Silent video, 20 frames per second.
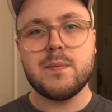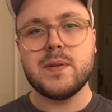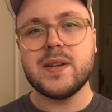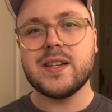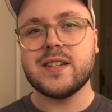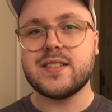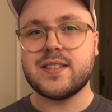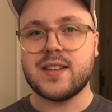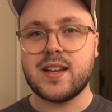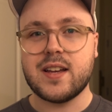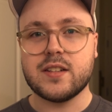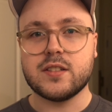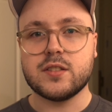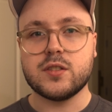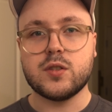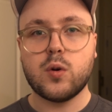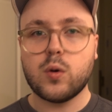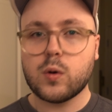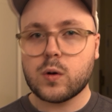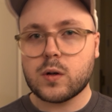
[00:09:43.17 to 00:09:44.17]
being
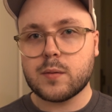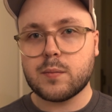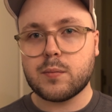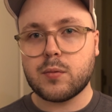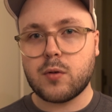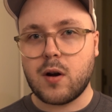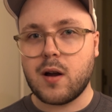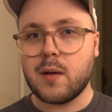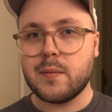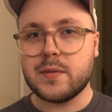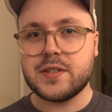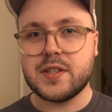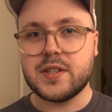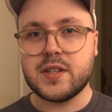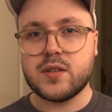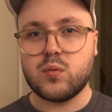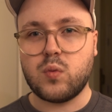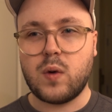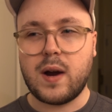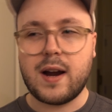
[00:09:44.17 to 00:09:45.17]
said, Korg
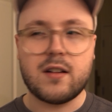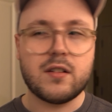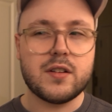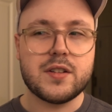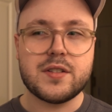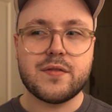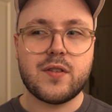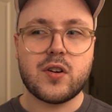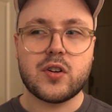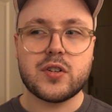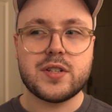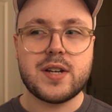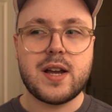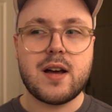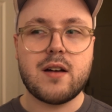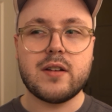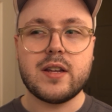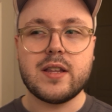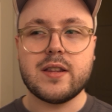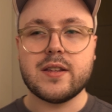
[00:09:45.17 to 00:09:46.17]
promises wireless
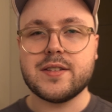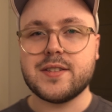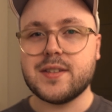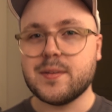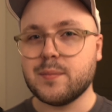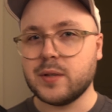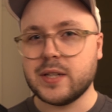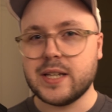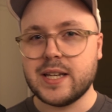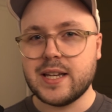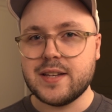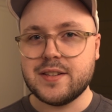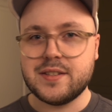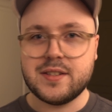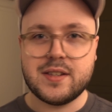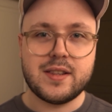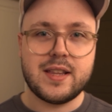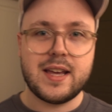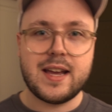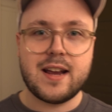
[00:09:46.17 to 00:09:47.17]
functionality that simply
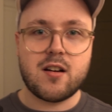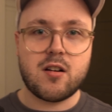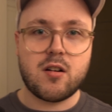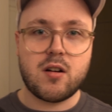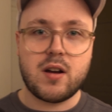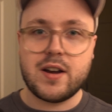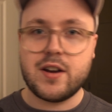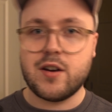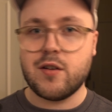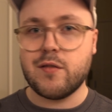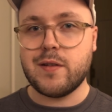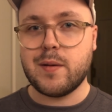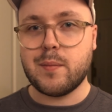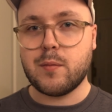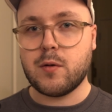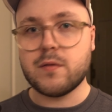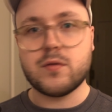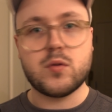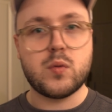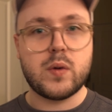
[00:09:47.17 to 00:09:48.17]
isn't there in
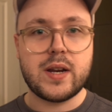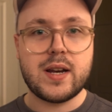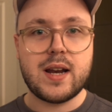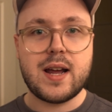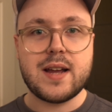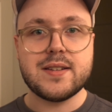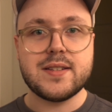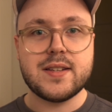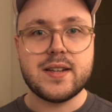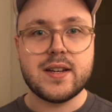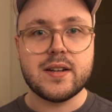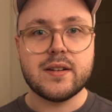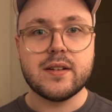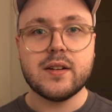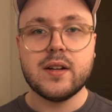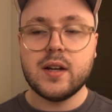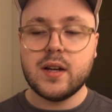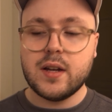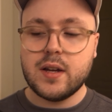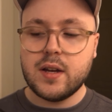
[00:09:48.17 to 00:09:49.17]
November of 2019.
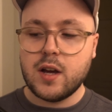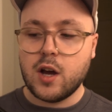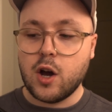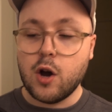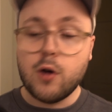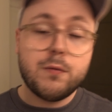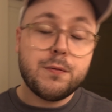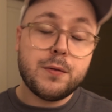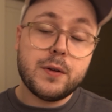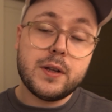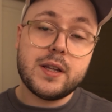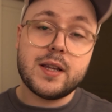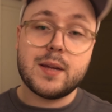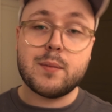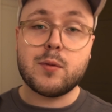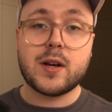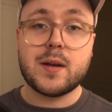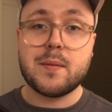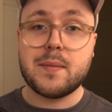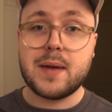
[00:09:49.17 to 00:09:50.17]
Hopefully they
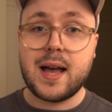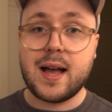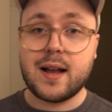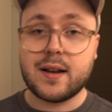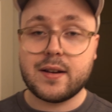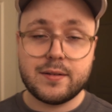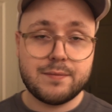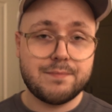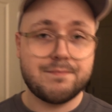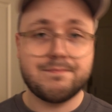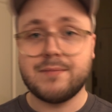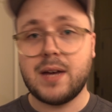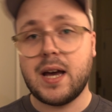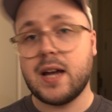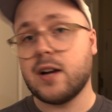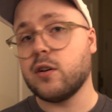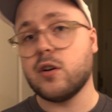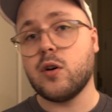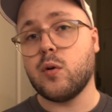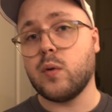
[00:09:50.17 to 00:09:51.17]
bring it back. I
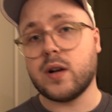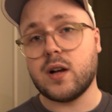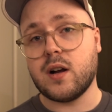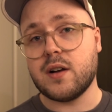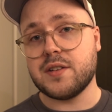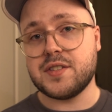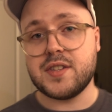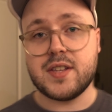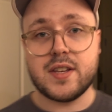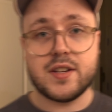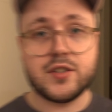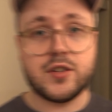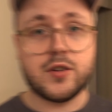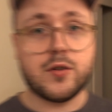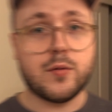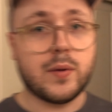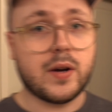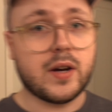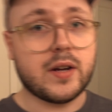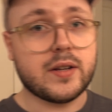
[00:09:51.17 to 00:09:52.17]
don't know what caused the
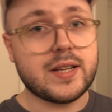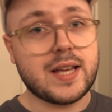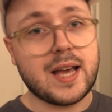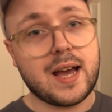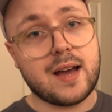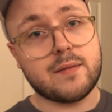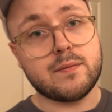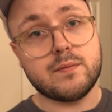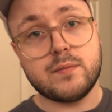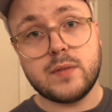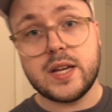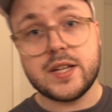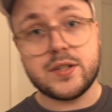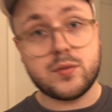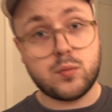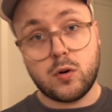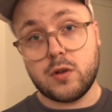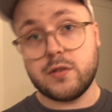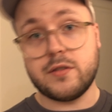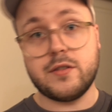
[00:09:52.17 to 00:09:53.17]
issue, but yeah, it's
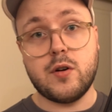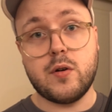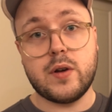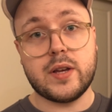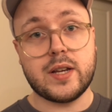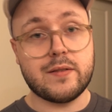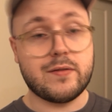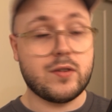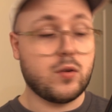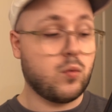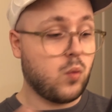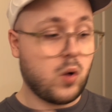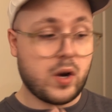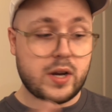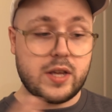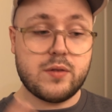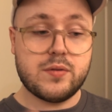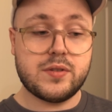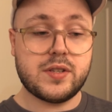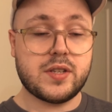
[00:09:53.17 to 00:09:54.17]
worth noting if you want
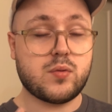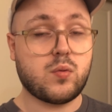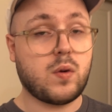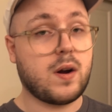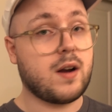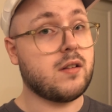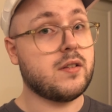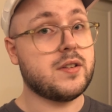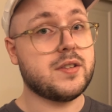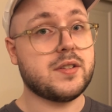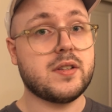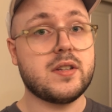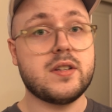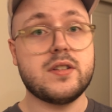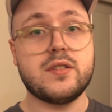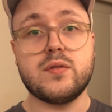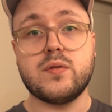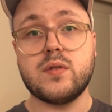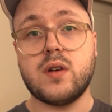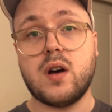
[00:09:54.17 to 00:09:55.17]
to use this wirelessly,
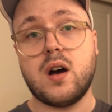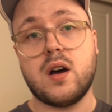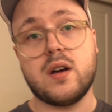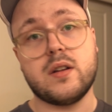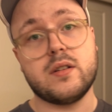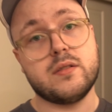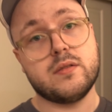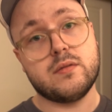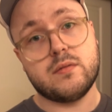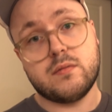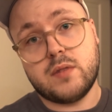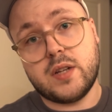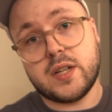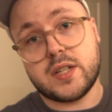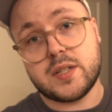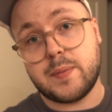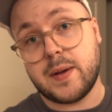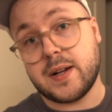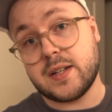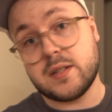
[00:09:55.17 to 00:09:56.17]
do not
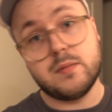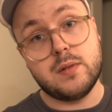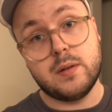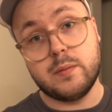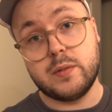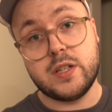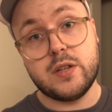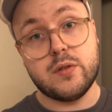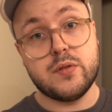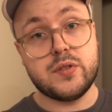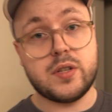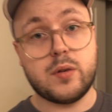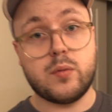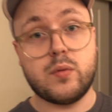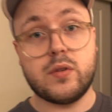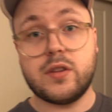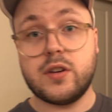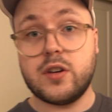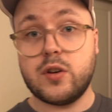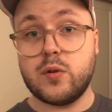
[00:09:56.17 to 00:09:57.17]
expect to be able to use it
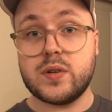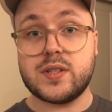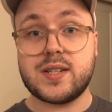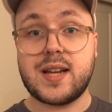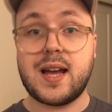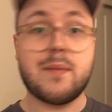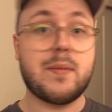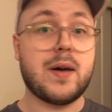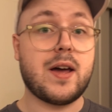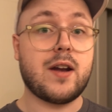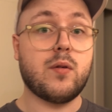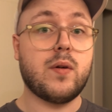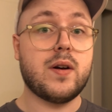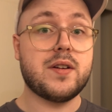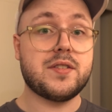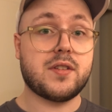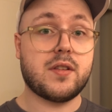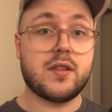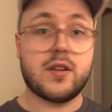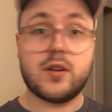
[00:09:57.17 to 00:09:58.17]
with the newest
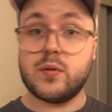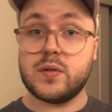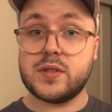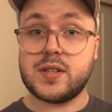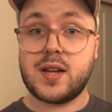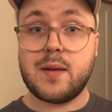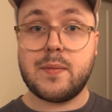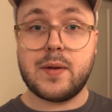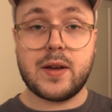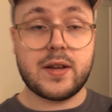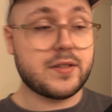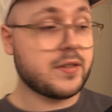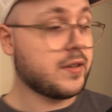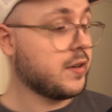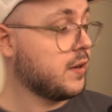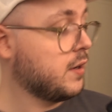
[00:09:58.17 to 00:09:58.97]
iPadOS on the newest iPads.